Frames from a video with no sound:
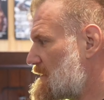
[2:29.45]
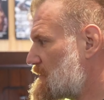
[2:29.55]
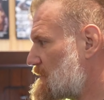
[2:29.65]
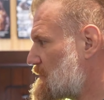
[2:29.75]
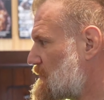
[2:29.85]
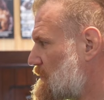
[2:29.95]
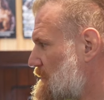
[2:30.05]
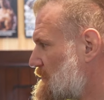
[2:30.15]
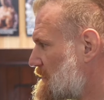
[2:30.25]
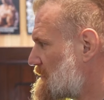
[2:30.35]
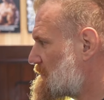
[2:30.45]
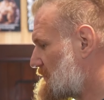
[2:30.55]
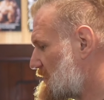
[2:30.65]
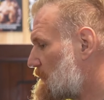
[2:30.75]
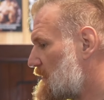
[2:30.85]
It's just a tool. It's just
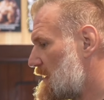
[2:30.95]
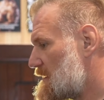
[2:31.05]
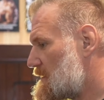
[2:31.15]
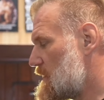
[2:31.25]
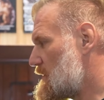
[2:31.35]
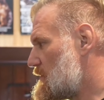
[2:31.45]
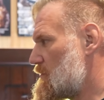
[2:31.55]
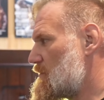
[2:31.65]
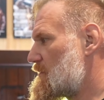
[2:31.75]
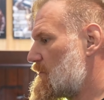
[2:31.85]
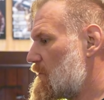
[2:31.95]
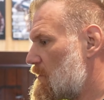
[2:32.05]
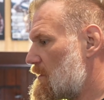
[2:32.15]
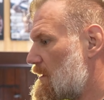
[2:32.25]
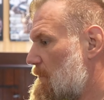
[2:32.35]
something to be used
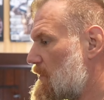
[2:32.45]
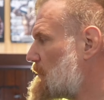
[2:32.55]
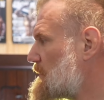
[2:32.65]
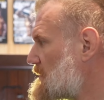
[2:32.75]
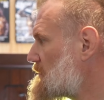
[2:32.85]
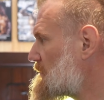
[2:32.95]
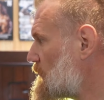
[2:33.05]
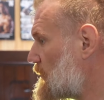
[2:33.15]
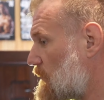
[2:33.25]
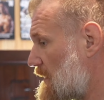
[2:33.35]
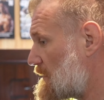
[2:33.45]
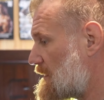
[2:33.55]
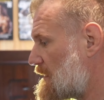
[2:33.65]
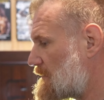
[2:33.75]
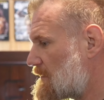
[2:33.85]
for a purpose, one way or the
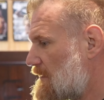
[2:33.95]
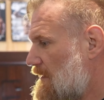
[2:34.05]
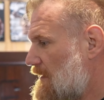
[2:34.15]
other.